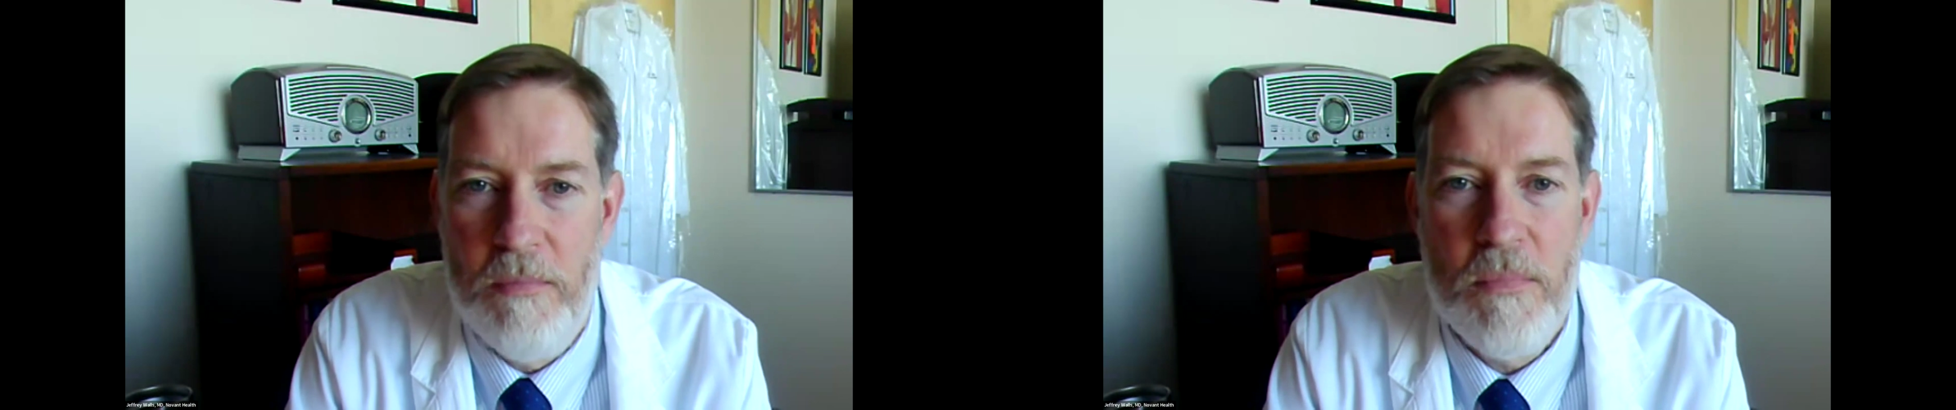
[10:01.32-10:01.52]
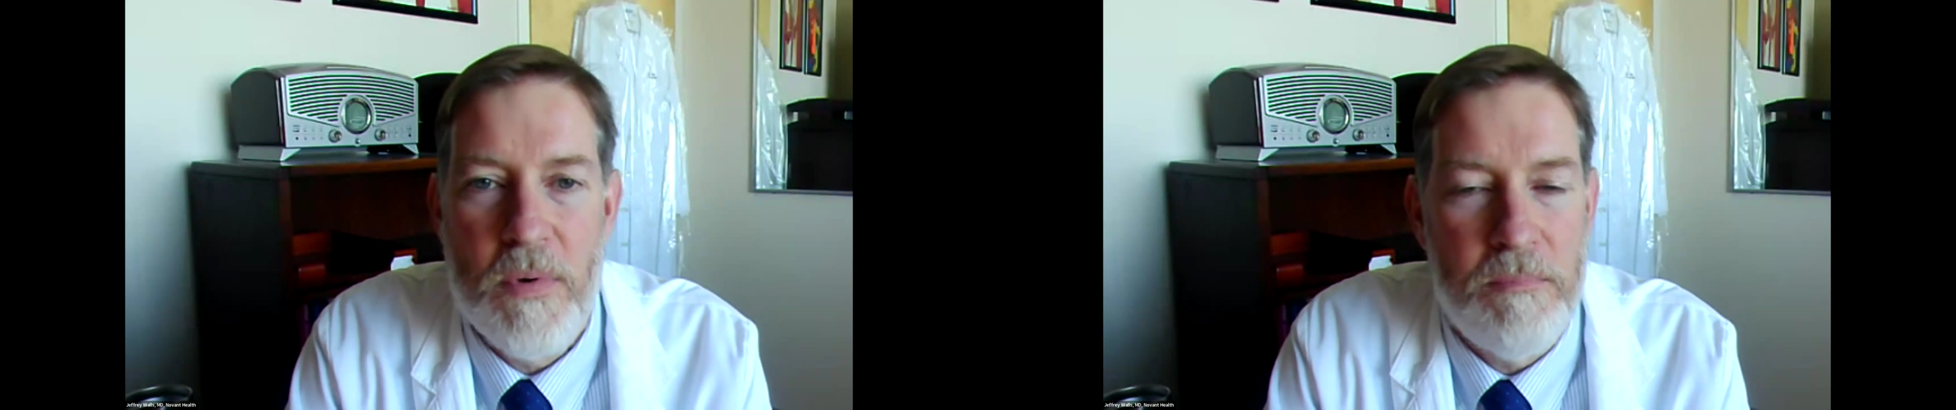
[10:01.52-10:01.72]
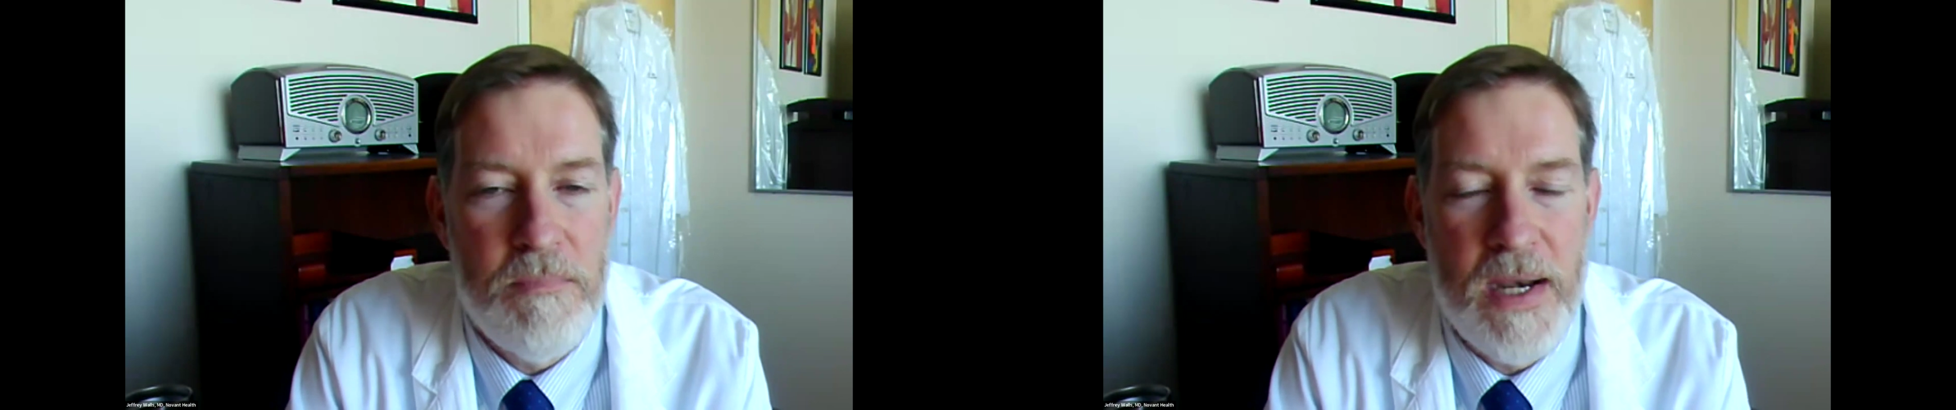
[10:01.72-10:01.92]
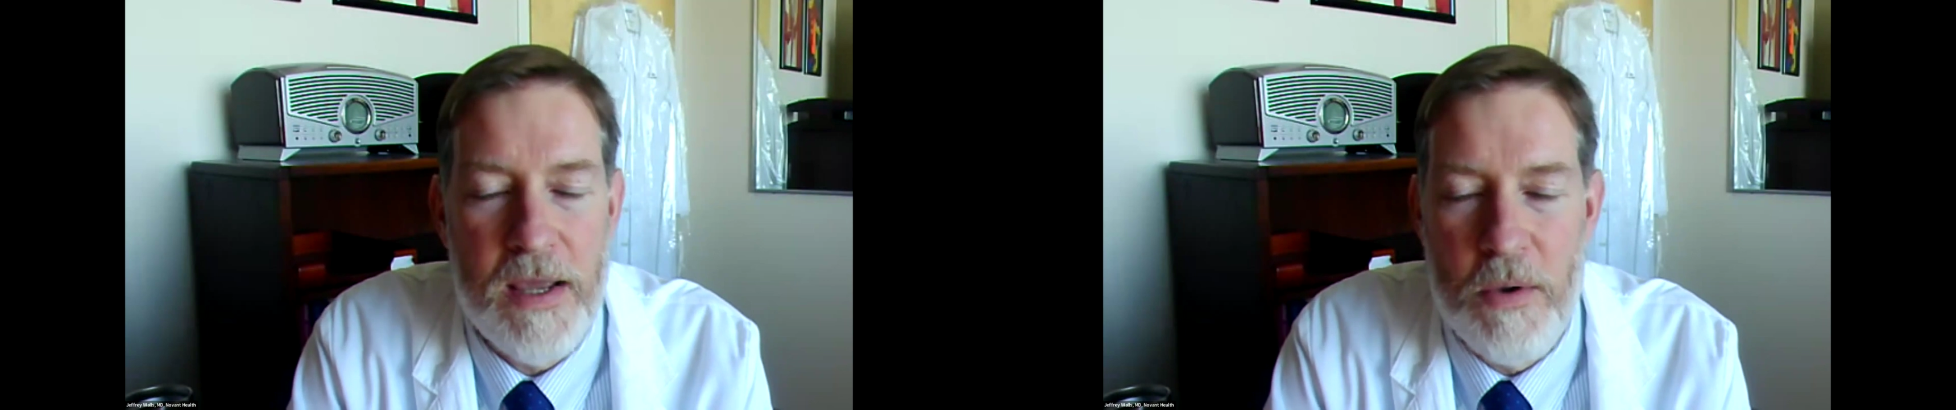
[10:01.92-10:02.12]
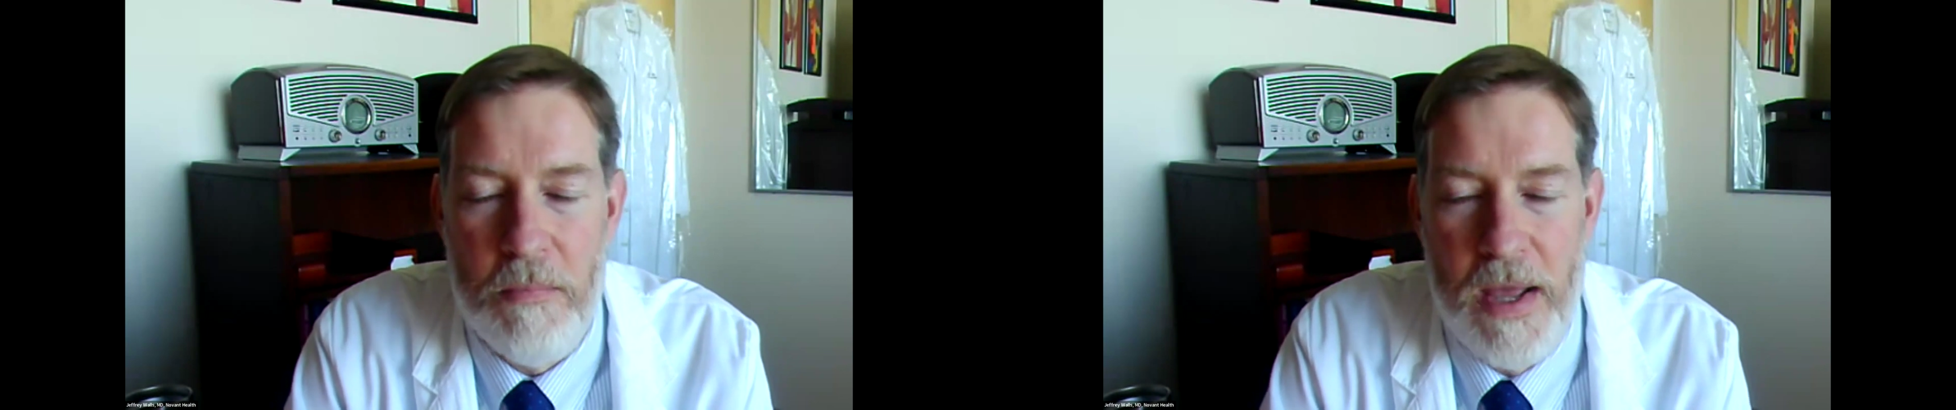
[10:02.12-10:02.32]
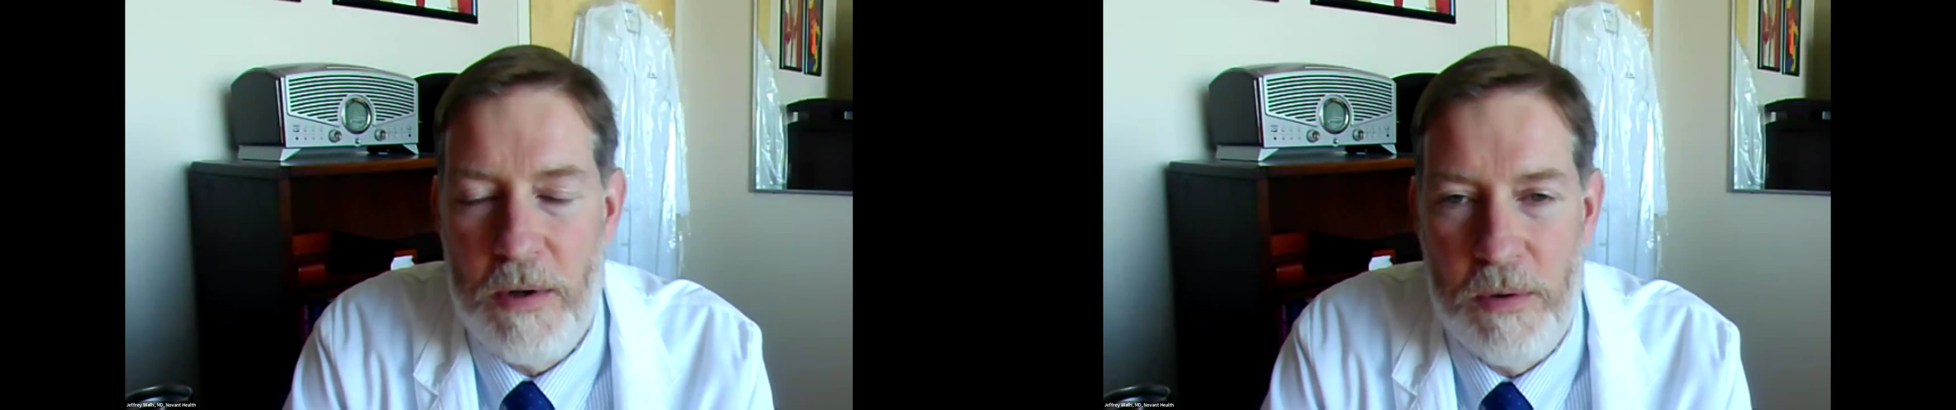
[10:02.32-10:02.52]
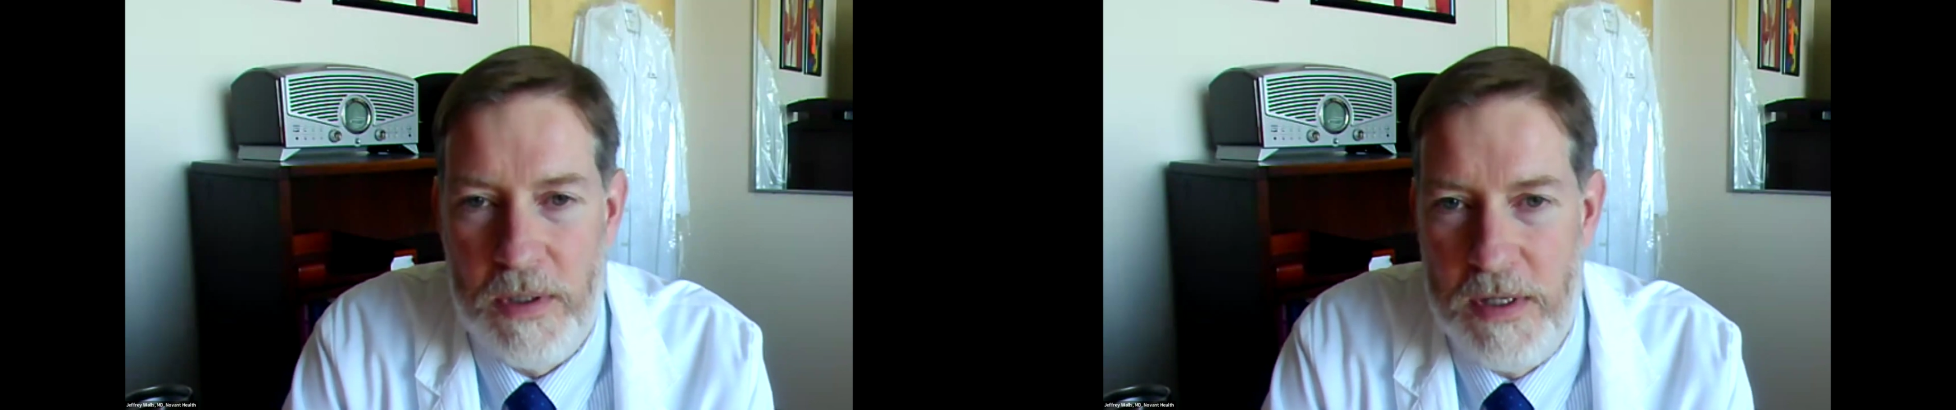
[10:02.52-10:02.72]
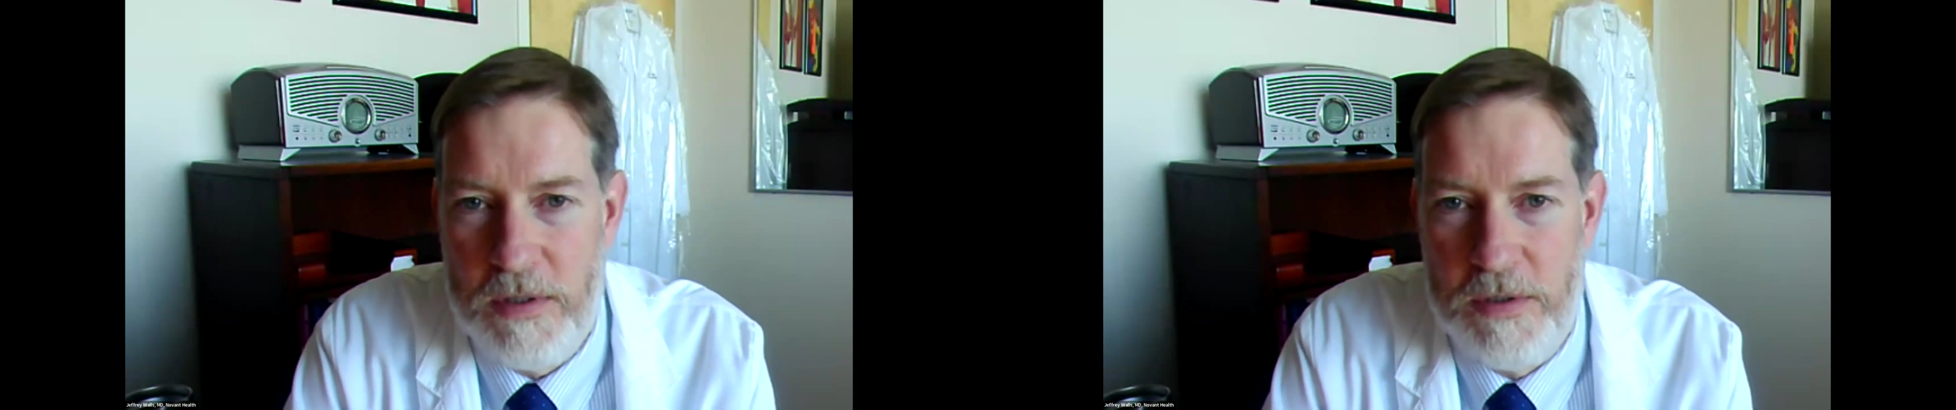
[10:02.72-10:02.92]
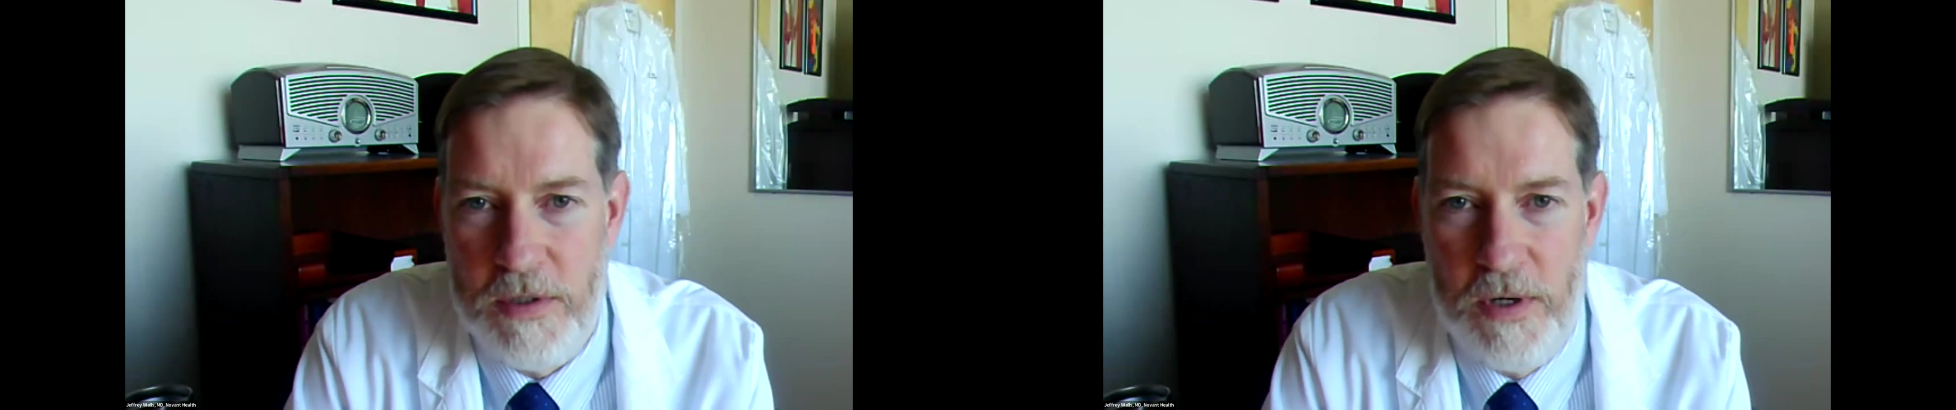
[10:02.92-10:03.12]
and many other medical conditions